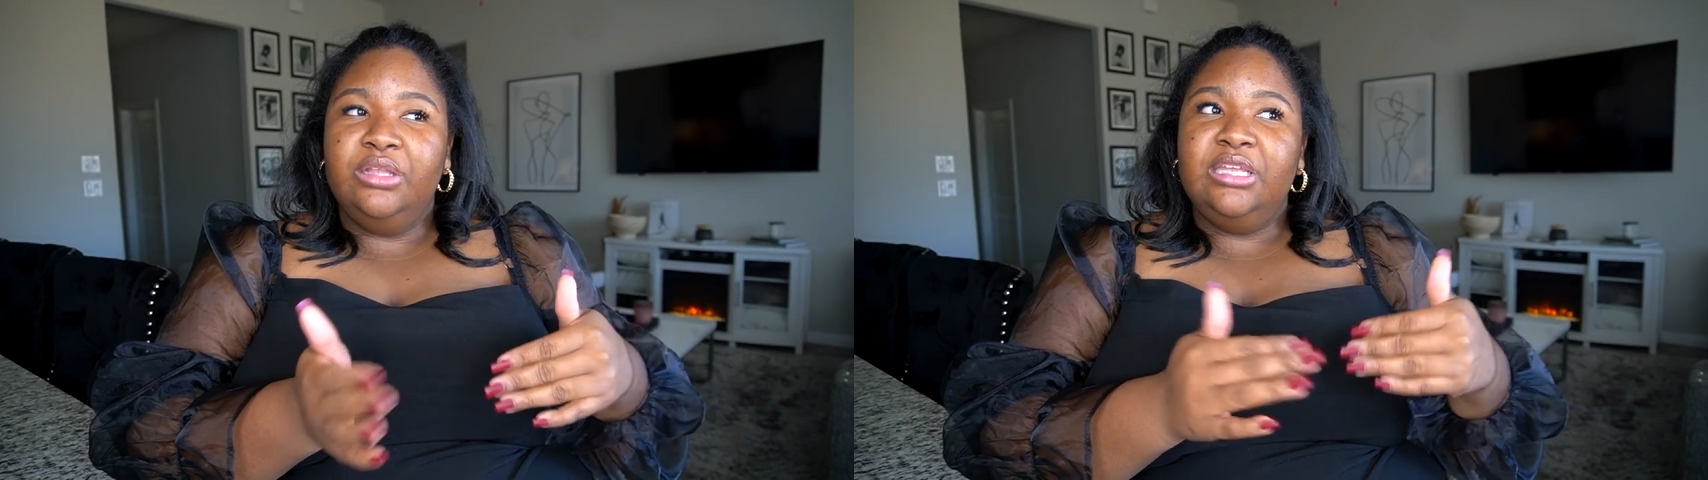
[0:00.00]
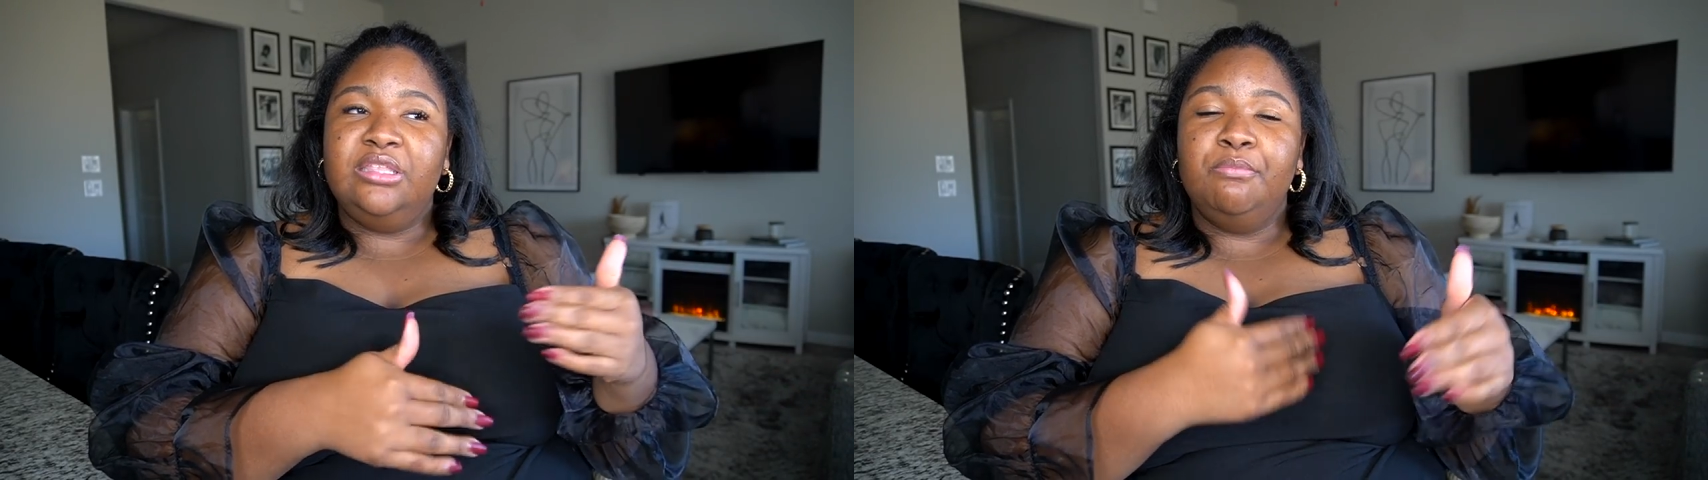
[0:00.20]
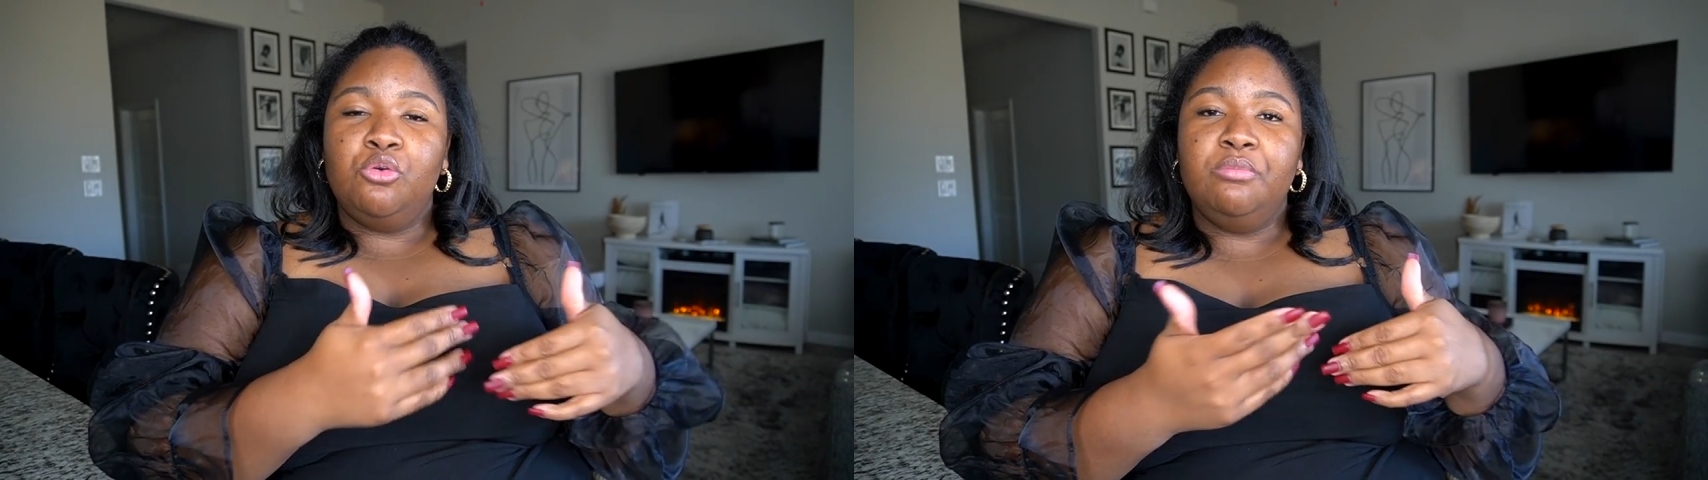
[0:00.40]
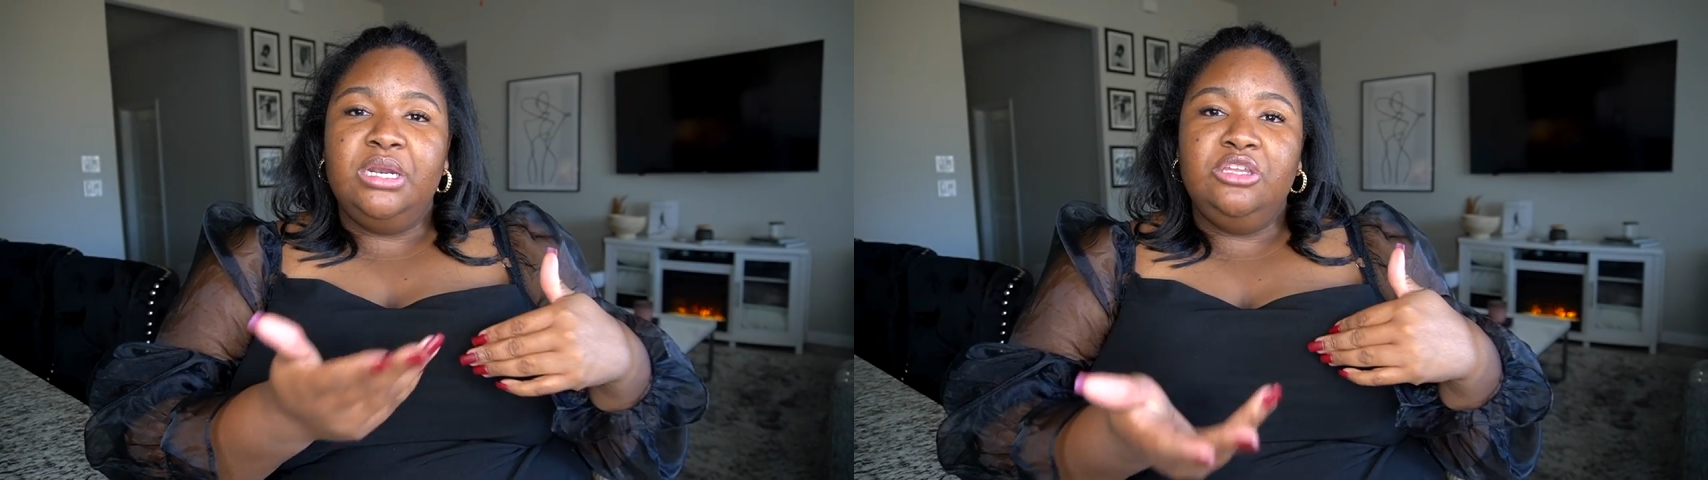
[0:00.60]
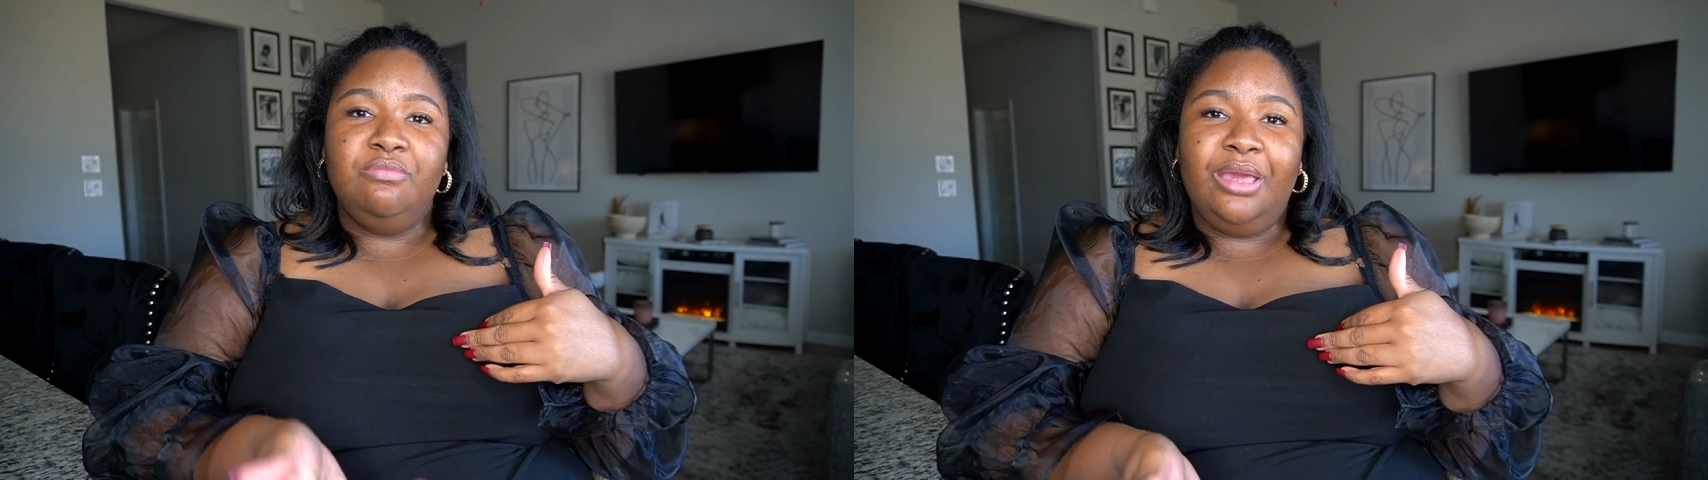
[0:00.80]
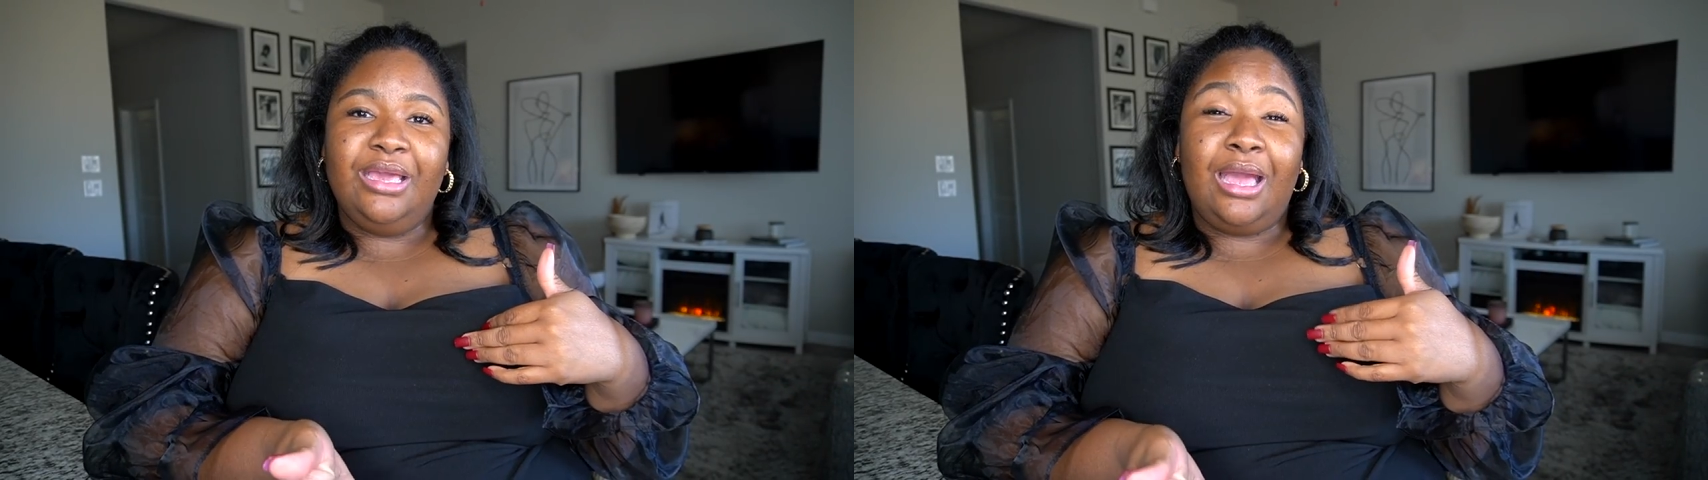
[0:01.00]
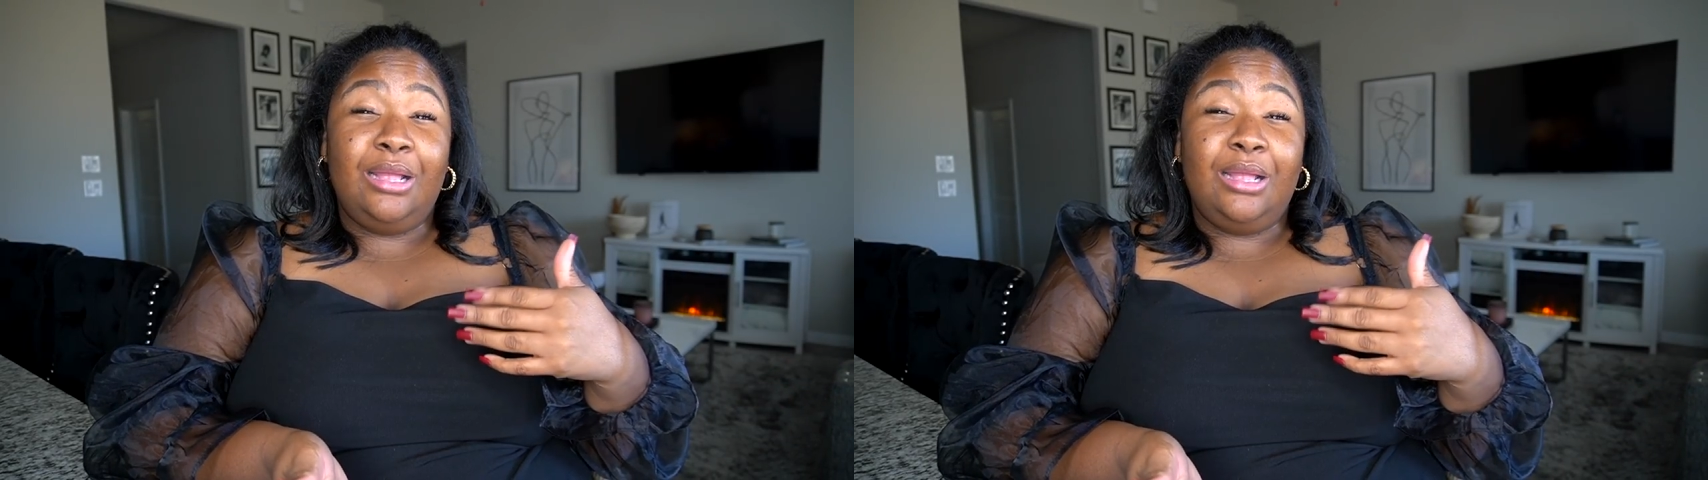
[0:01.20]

I think the more money you make,